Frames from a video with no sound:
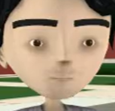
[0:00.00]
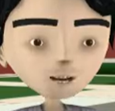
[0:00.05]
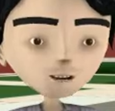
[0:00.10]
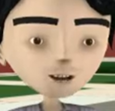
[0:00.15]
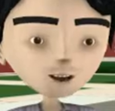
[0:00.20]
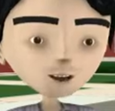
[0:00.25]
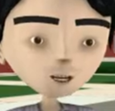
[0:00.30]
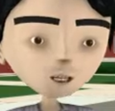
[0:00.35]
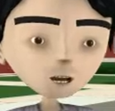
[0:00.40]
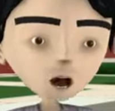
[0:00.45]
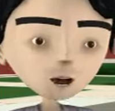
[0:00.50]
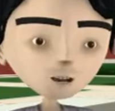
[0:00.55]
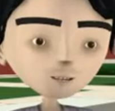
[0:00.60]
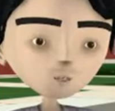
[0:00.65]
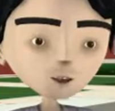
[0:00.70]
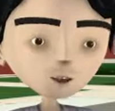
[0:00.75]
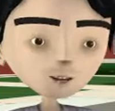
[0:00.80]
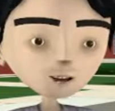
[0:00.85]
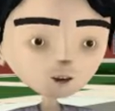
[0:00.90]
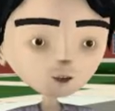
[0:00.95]
Penal Code
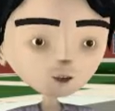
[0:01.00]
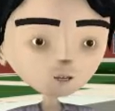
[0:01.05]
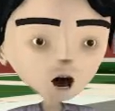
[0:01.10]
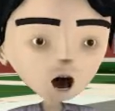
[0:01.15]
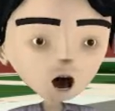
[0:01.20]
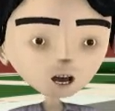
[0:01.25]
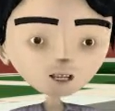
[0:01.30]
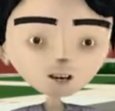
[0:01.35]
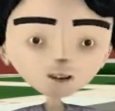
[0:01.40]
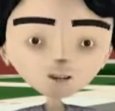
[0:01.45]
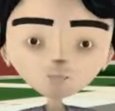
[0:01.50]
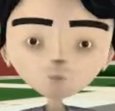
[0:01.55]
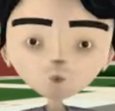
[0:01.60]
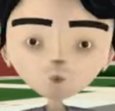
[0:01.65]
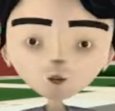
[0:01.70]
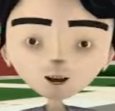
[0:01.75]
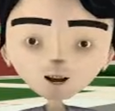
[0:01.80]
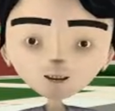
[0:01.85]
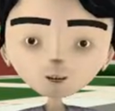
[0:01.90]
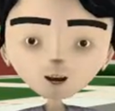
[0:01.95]

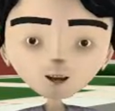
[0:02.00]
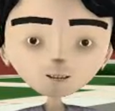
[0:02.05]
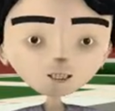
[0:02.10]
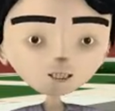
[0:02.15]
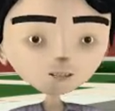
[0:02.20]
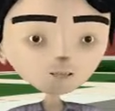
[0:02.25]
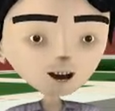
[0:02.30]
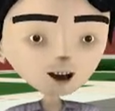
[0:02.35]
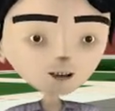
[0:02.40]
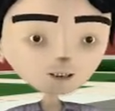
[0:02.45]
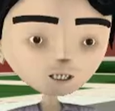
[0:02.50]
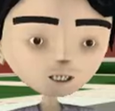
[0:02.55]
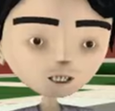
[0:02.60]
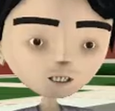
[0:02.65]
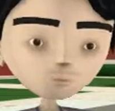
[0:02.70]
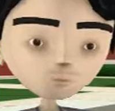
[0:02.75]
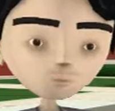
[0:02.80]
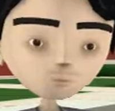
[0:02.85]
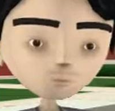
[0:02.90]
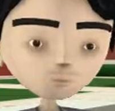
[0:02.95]
20200 states
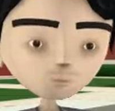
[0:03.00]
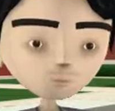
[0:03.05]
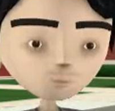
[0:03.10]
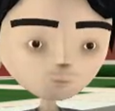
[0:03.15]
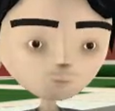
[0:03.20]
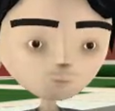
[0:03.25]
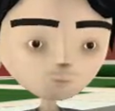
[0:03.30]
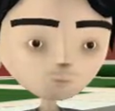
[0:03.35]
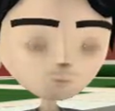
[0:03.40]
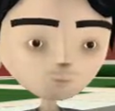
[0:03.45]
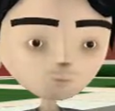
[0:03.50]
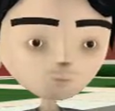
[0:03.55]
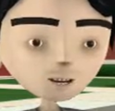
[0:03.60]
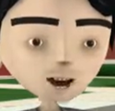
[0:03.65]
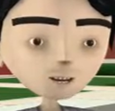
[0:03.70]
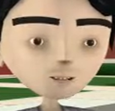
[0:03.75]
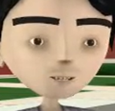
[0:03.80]
A